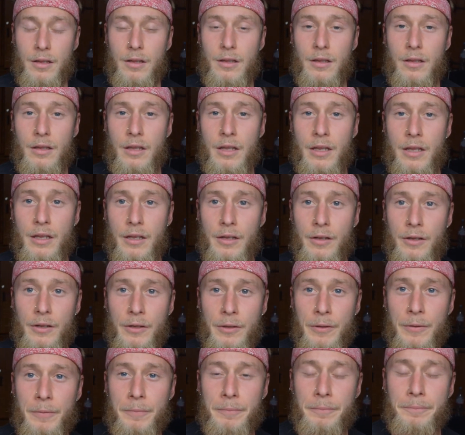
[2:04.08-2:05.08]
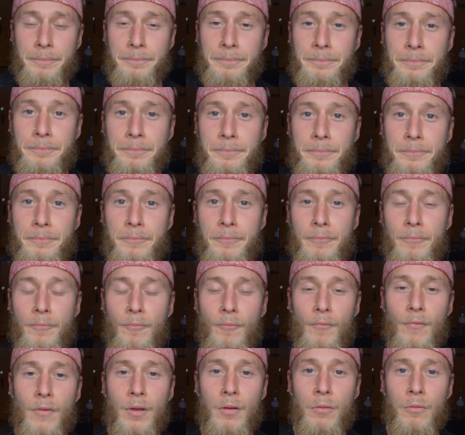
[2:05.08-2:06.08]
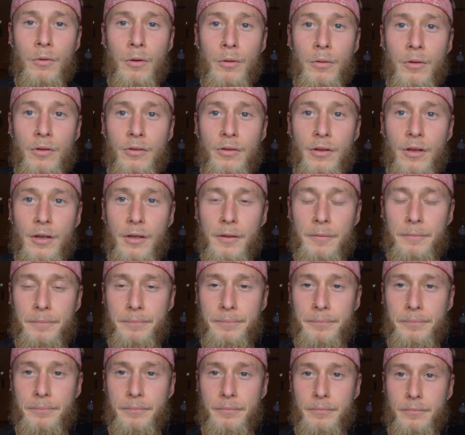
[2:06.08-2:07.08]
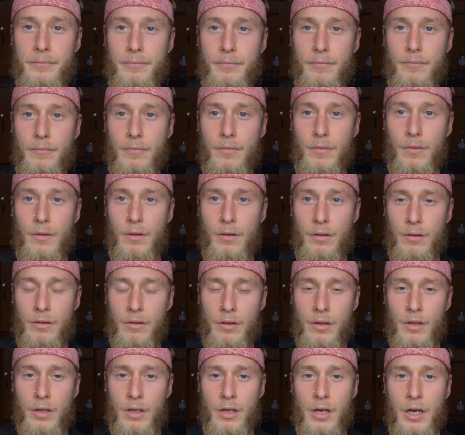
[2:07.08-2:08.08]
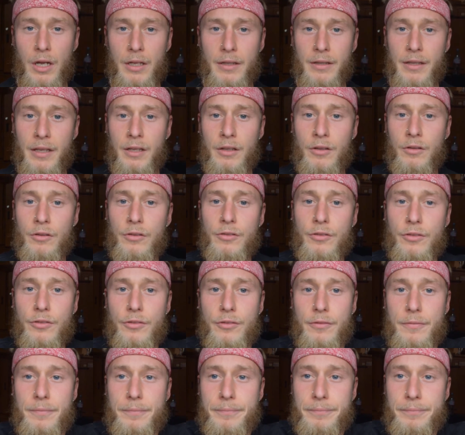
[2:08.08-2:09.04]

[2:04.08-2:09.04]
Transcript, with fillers: Yeah, um, where was I? Yeah, I didn't.